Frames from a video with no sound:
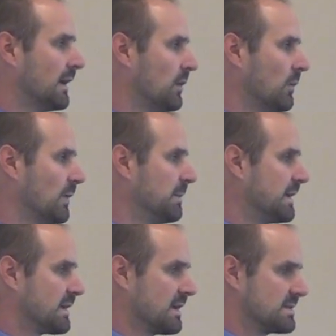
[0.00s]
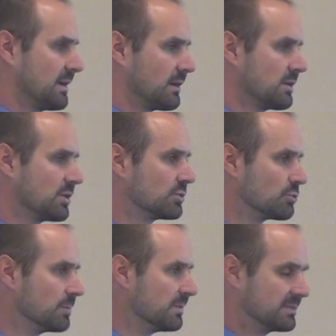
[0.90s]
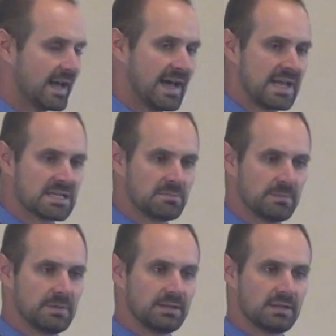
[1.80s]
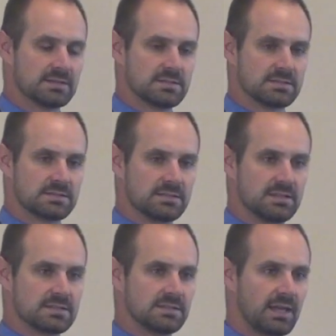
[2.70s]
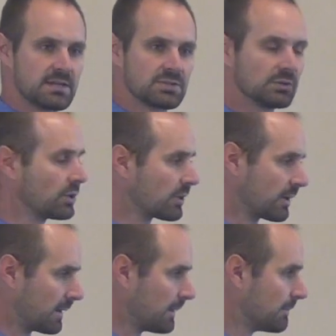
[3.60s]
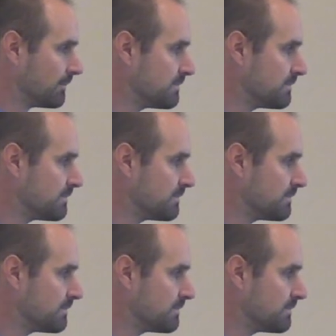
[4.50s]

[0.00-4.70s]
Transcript: not only because they are a good group of guys, but because it's nice to learn.